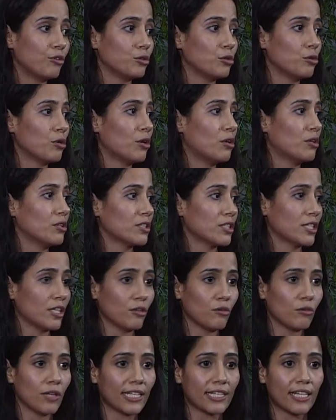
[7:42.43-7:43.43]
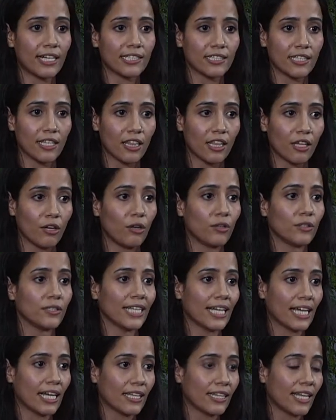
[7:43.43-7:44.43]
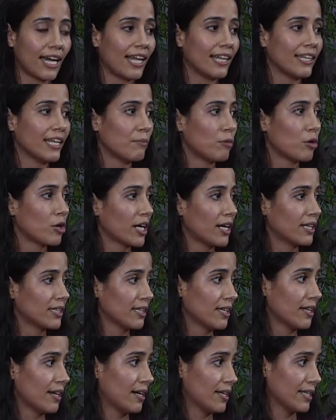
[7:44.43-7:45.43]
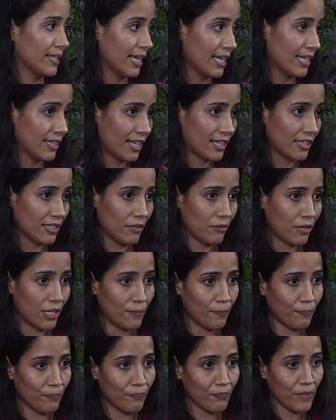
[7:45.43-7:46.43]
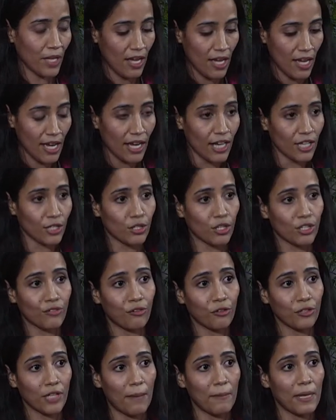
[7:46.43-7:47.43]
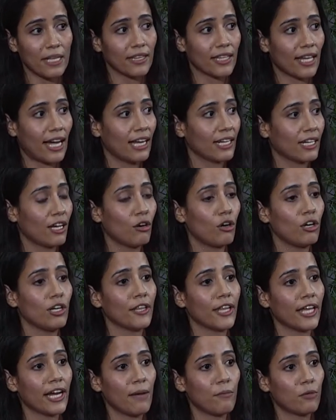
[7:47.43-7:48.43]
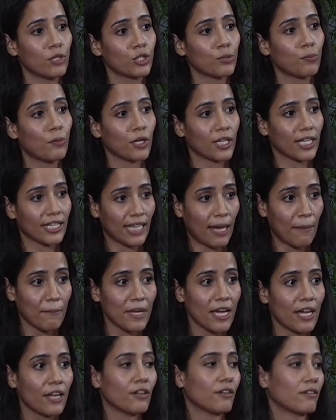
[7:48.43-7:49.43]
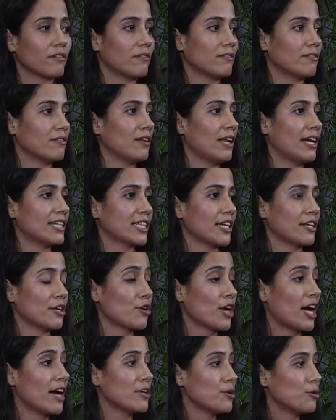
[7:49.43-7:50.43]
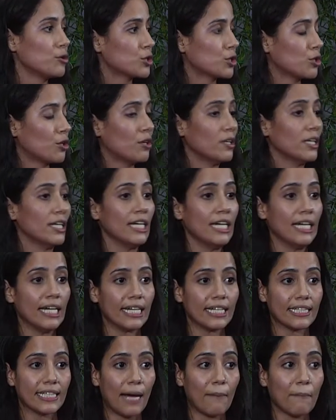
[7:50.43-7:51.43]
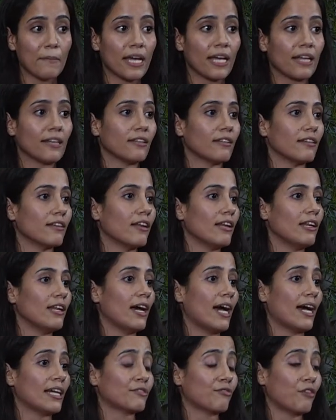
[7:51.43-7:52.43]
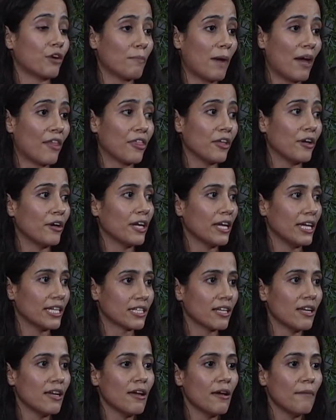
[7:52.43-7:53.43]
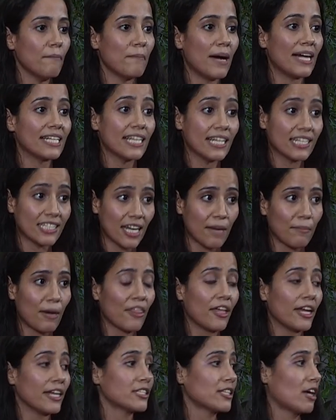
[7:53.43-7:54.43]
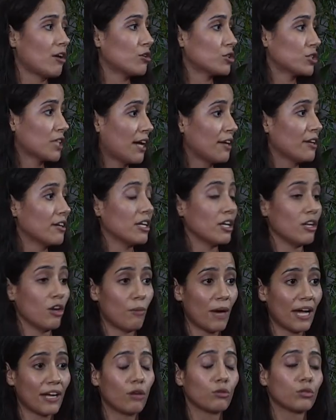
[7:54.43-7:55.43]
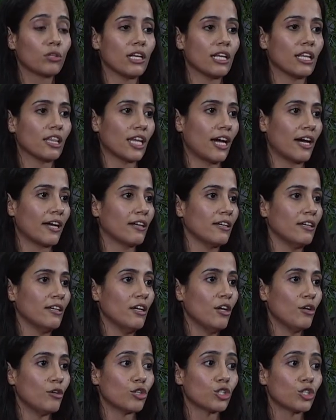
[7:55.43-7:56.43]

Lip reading: the era that we're living cannot be understood in the future without democratic side of the story and approach. Ms. Ayuso and other coalitions, are